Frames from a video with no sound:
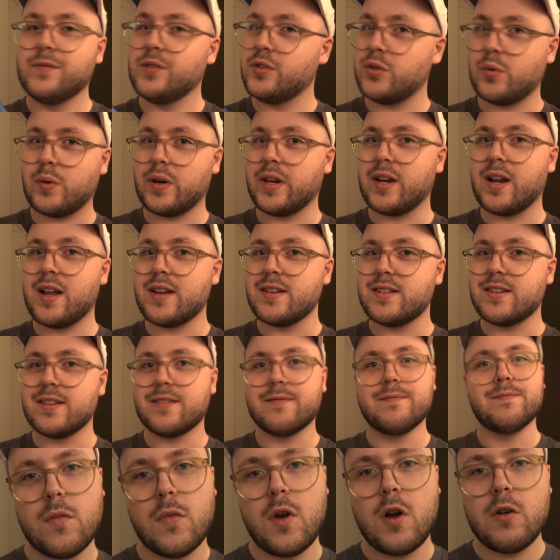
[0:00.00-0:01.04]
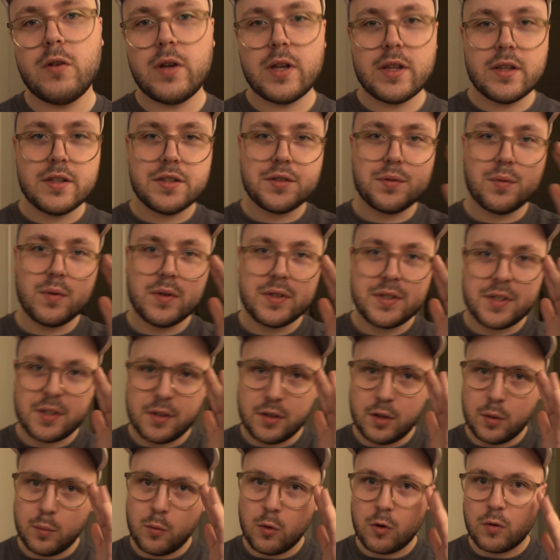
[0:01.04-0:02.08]
2019. Okay, this one's a
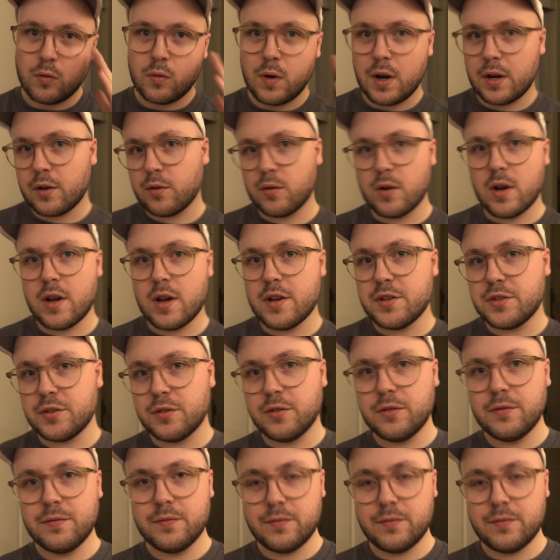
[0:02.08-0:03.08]
little more recreational.